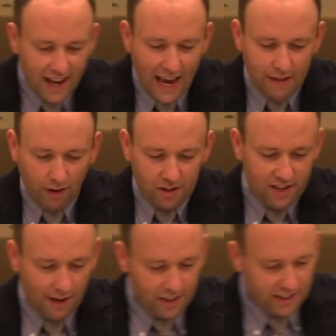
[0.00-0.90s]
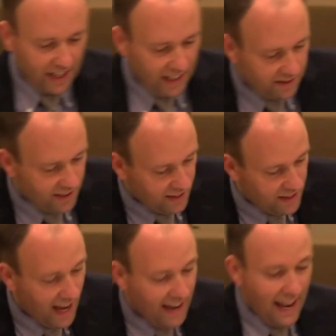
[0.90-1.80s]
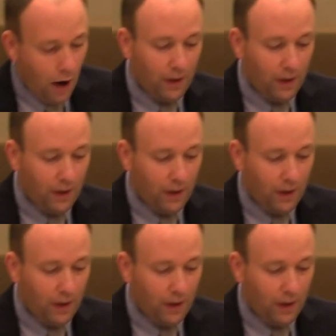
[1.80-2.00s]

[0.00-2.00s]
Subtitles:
In verse 17, he says, now